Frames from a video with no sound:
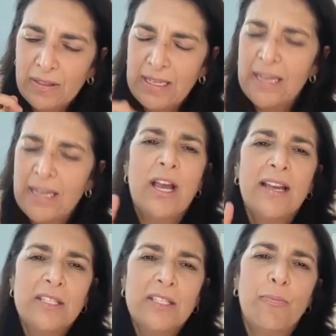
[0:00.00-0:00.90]

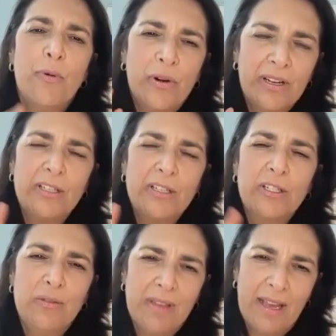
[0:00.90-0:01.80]
THI supported
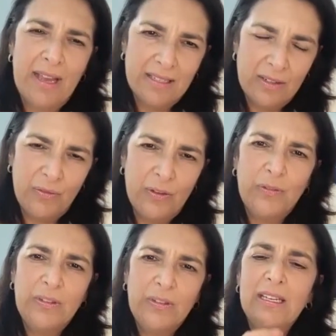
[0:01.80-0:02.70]
in
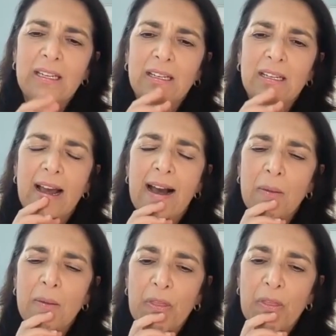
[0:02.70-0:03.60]
2015,
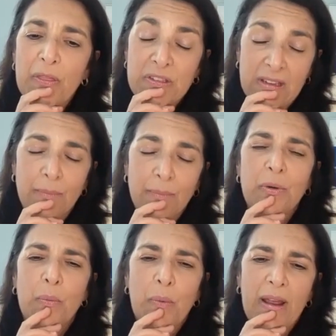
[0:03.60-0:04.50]
the
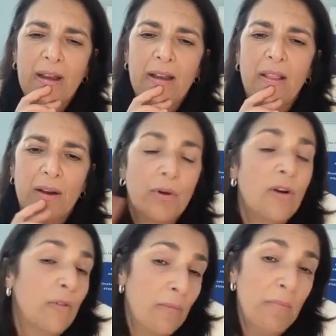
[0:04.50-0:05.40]
summer when there were
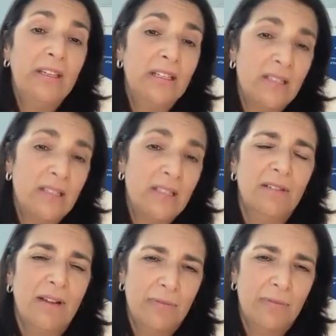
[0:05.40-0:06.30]
over 1 million
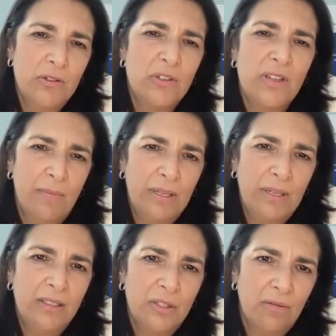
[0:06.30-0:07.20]
Syrian refugees
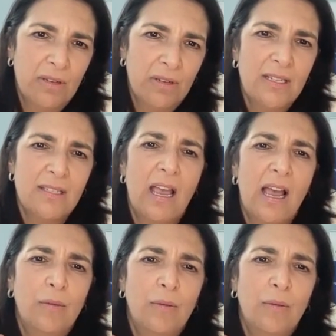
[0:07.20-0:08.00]
coming into Greece.